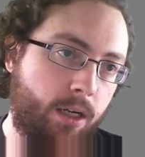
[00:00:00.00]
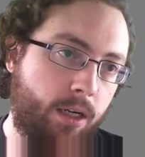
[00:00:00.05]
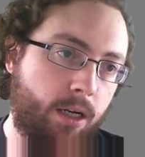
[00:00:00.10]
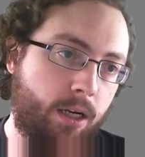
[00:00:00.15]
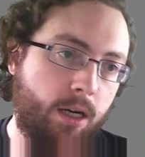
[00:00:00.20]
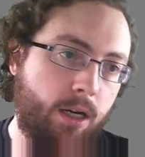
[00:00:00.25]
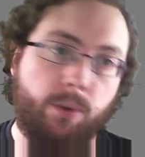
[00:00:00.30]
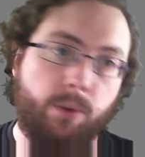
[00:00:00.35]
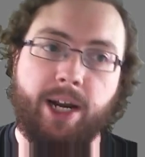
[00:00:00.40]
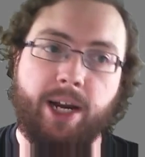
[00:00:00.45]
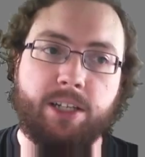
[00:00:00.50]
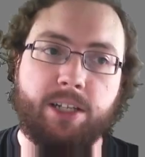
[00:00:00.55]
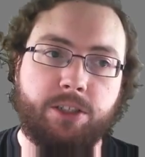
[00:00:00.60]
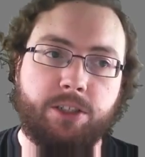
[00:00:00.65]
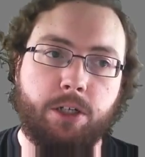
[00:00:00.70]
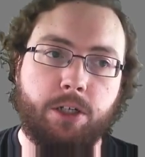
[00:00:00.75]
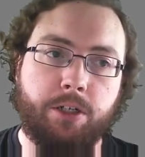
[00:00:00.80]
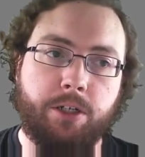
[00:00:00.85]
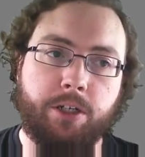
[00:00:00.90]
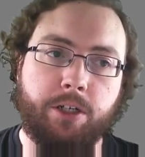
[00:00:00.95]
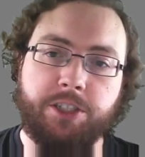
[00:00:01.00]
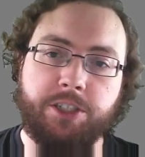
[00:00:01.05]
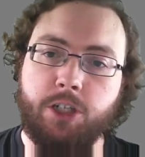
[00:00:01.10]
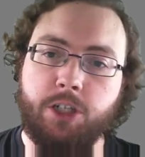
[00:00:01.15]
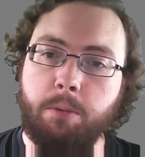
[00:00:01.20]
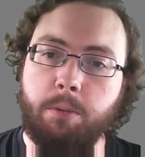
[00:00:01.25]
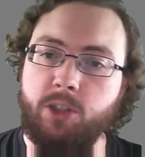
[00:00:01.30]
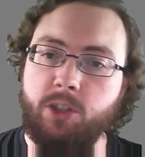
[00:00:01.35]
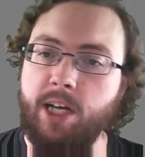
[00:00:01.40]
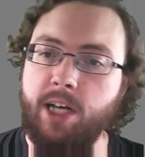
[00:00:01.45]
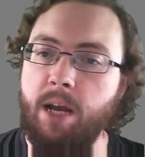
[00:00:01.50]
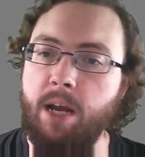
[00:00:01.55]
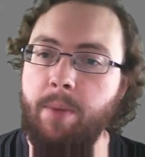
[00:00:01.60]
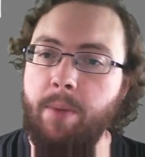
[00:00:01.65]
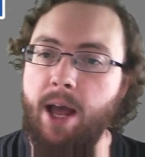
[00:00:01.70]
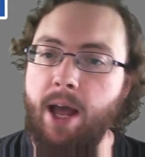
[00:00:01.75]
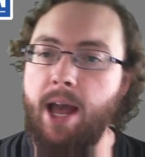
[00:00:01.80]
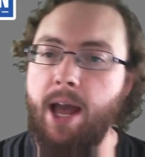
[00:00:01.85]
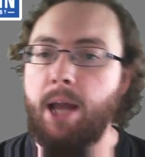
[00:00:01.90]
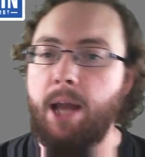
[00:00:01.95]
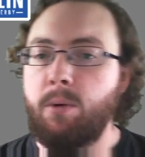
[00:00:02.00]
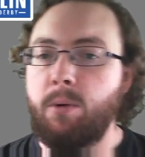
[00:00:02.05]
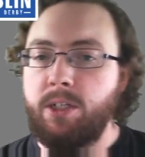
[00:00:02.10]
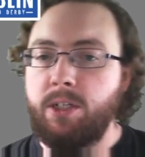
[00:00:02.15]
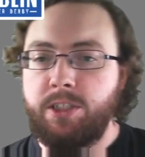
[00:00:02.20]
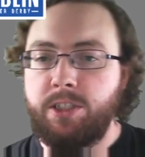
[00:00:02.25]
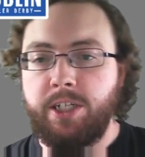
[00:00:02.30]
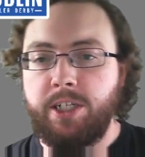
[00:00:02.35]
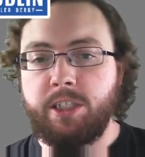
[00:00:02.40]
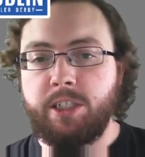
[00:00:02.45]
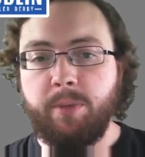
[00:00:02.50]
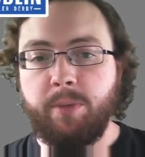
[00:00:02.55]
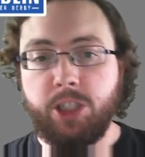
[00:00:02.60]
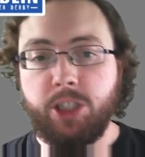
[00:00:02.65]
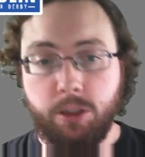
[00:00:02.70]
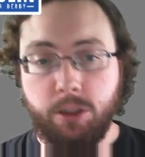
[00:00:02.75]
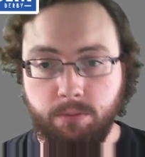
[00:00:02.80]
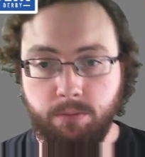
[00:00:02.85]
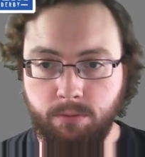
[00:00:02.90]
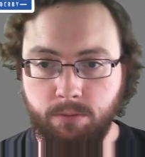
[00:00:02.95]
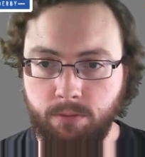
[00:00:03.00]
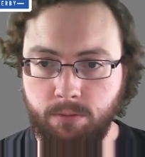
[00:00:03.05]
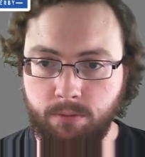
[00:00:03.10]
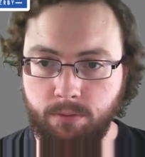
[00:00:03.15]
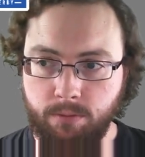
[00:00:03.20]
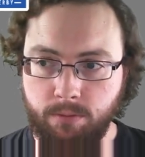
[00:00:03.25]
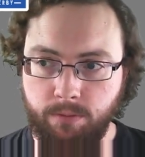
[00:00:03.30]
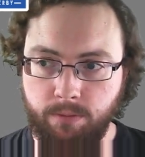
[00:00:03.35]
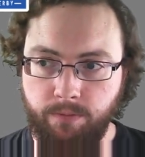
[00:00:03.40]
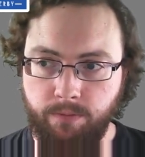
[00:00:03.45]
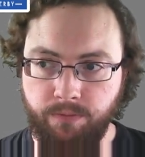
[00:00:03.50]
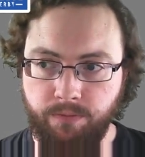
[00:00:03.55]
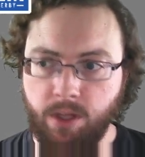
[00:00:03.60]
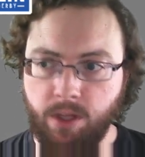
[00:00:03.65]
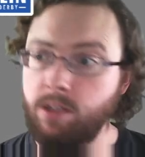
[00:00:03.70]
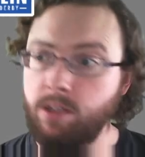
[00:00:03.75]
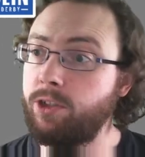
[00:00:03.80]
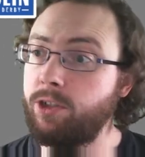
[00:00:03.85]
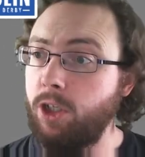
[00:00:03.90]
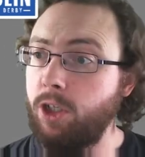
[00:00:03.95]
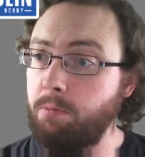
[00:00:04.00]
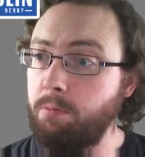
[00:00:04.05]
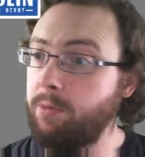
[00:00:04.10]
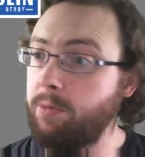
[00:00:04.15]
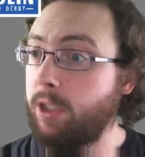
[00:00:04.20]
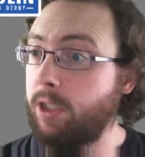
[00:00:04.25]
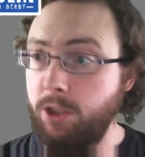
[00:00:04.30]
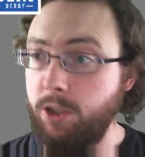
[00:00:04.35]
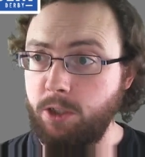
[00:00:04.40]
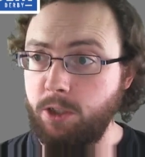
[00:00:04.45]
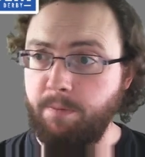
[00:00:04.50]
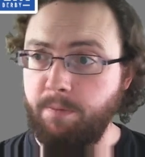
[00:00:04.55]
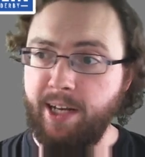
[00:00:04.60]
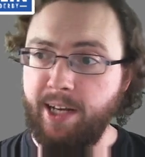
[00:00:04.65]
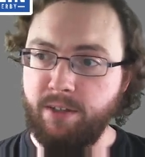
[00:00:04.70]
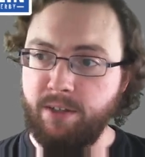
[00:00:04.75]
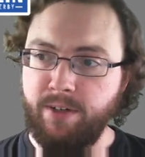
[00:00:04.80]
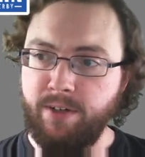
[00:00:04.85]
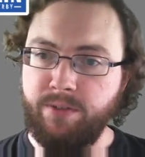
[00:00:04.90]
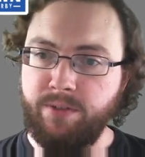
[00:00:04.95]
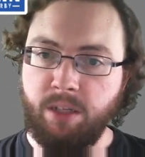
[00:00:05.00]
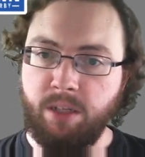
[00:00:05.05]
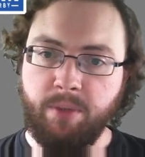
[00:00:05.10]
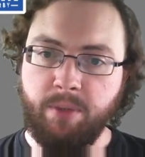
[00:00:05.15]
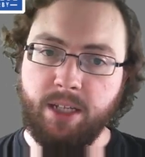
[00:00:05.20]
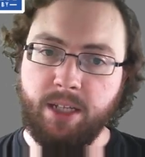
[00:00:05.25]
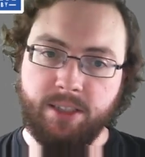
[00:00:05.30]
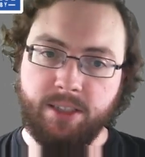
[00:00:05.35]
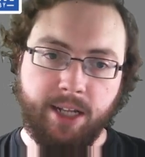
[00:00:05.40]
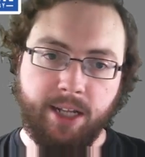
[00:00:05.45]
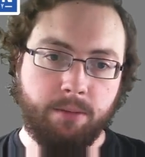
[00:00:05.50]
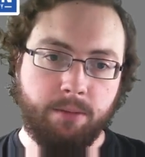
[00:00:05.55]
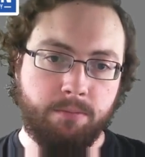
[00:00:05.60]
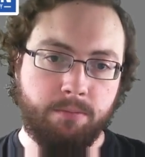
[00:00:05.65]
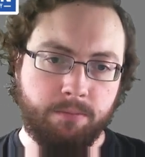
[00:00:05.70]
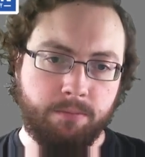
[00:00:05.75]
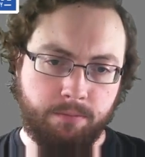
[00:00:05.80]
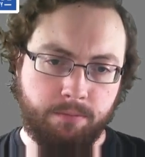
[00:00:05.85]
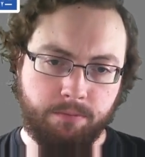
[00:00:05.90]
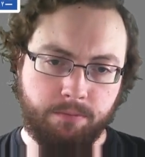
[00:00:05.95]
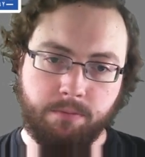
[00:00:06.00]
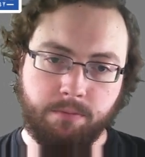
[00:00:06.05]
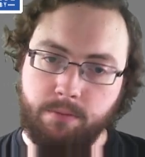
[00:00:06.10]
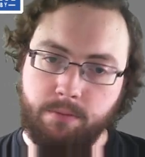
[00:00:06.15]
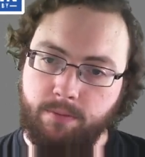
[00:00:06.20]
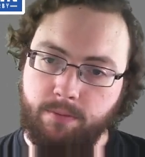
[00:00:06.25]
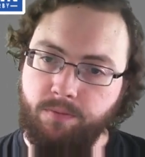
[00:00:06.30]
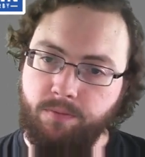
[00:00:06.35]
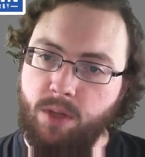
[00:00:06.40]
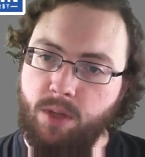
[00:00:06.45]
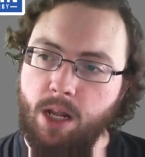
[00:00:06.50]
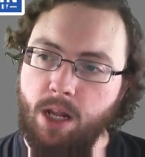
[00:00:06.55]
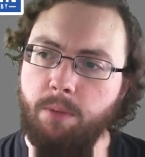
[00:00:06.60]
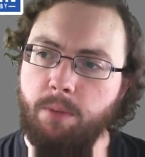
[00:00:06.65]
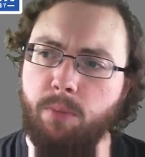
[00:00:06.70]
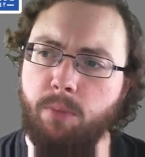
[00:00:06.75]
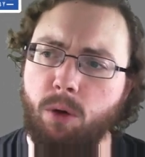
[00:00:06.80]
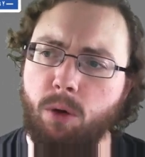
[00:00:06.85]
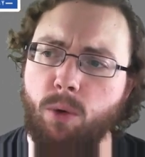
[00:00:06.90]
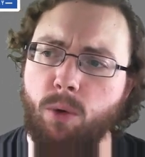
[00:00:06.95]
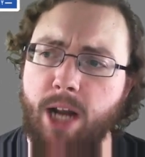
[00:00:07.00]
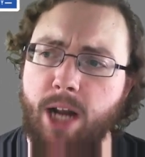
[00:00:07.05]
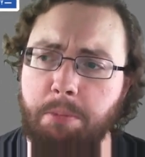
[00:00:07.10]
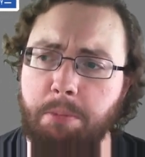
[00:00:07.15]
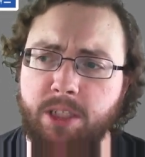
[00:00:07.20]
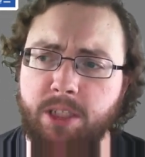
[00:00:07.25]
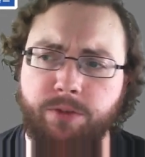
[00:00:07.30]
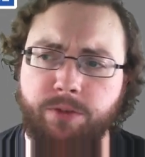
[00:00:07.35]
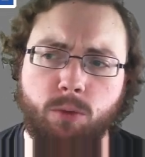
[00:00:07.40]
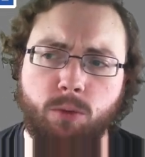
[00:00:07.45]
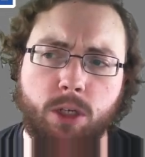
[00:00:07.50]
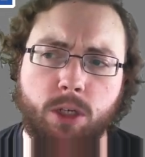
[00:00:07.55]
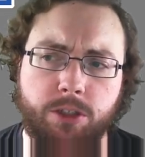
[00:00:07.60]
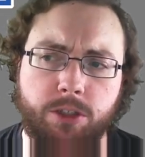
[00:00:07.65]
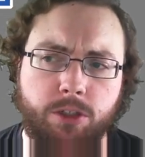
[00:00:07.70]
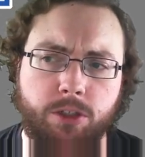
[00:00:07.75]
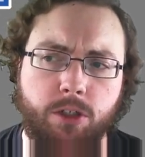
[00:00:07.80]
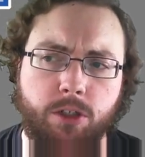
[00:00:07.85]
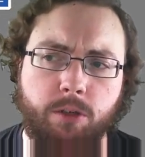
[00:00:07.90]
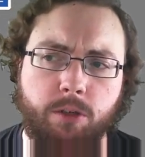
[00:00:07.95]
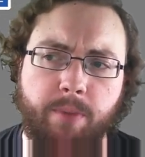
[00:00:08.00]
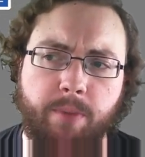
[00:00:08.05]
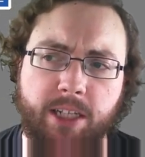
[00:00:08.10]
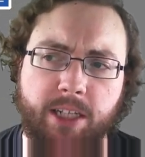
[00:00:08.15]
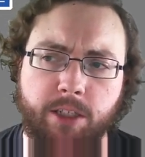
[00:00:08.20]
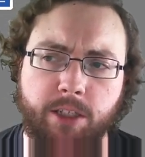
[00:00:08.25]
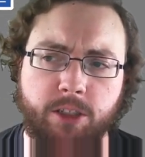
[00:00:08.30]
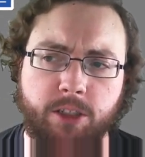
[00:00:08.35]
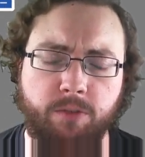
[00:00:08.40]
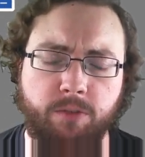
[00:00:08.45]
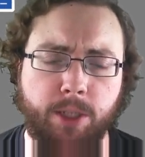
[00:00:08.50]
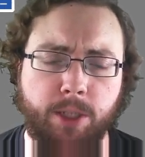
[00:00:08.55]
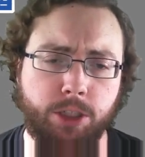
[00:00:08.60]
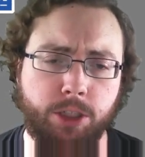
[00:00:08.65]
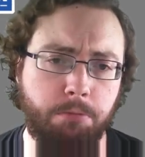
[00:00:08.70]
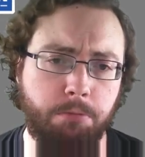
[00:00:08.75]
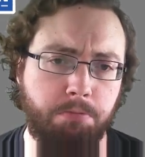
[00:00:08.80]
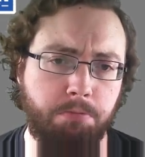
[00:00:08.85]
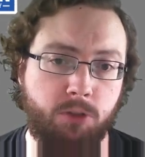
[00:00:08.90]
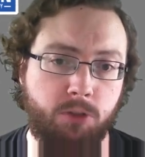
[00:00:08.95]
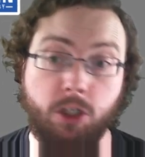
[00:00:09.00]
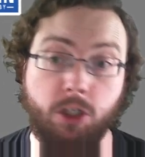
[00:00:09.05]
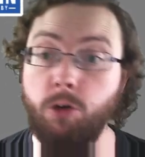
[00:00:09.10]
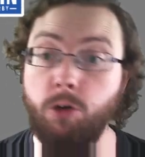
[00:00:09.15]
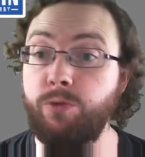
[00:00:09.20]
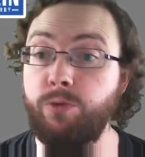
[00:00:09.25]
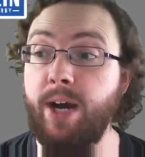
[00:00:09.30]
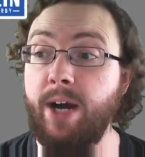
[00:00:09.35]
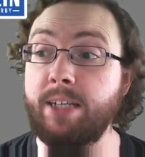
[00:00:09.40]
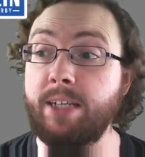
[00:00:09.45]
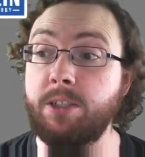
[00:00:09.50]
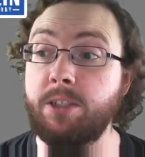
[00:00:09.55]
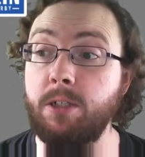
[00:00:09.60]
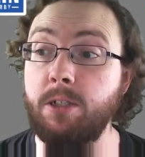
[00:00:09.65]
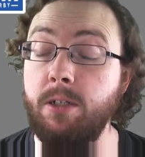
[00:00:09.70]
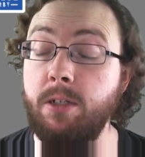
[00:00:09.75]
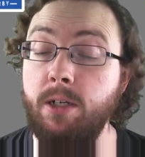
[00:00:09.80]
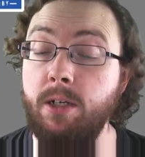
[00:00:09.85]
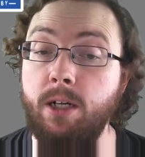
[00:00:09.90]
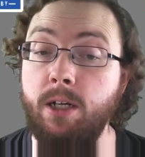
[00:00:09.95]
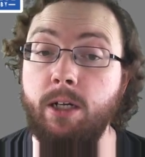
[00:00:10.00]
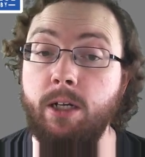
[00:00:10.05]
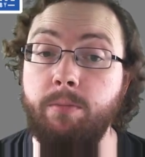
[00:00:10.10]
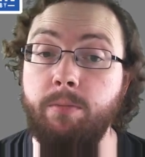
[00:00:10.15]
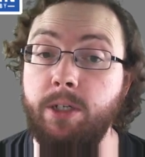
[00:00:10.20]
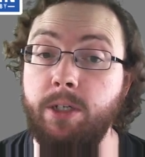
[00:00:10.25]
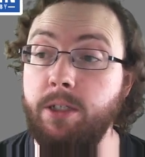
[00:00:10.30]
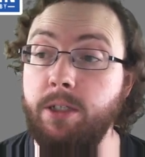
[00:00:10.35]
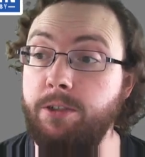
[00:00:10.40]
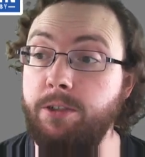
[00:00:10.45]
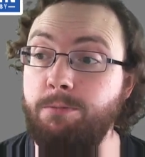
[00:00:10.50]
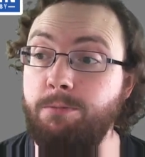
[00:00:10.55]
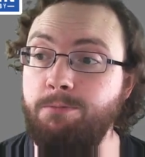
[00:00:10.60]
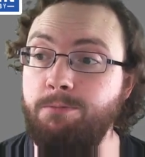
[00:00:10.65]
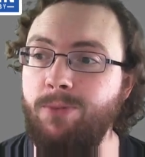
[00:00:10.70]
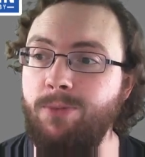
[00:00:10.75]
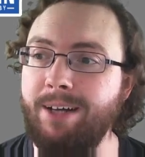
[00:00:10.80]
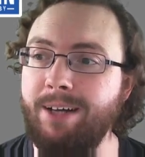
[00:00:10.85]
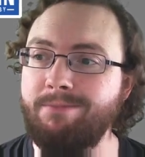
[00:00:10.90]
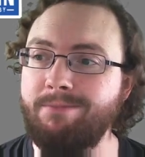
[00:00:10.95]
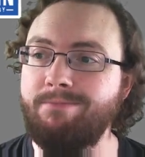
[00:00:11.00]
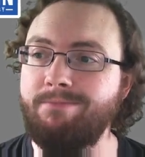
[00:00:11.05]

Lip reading: When that's done, you stop jam and rings the intermission. So you can just wait your 15 minutes then. But what happens if you want to make the intermission go faster? Because, well,